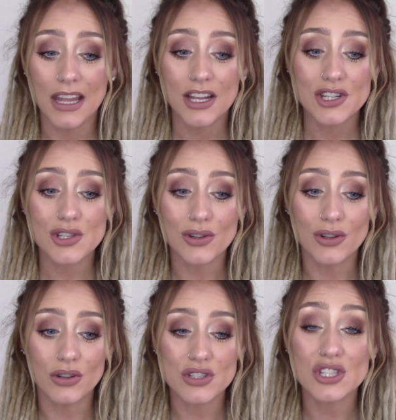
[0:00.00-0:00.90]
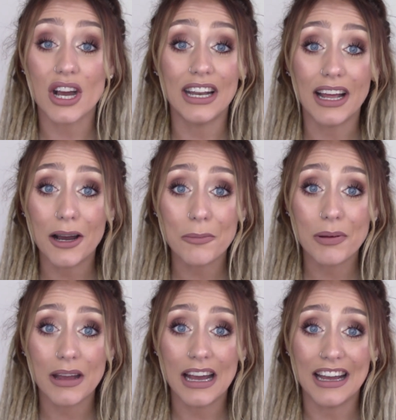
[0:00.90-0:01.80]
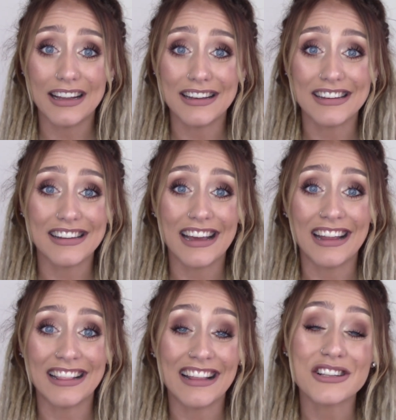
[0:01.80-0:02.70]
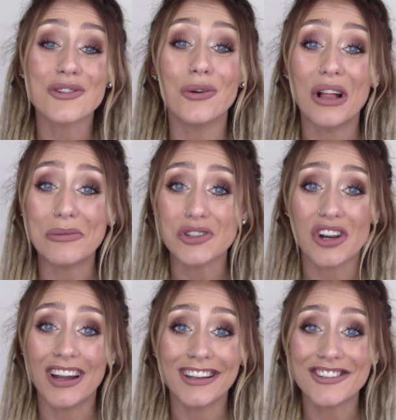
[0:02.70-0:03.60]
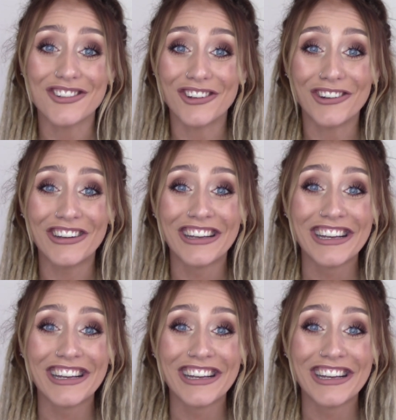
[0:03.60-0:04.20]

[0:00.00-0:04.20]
to sign up, and that's all I'm trying to do.